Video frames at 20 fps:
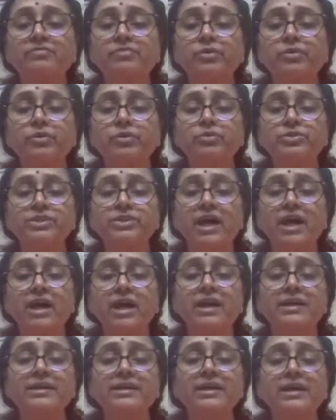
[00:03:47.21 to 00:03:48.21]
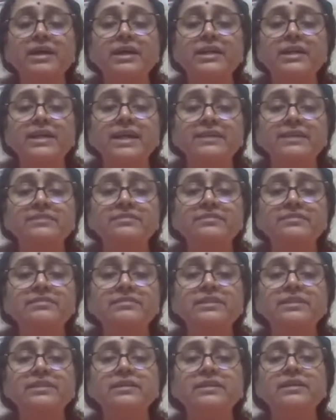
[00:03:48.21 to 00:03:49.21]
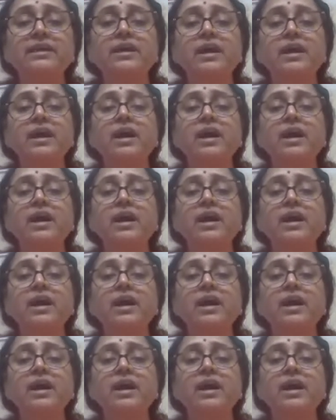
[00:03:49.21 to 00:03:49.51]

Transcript: flow chart, let's see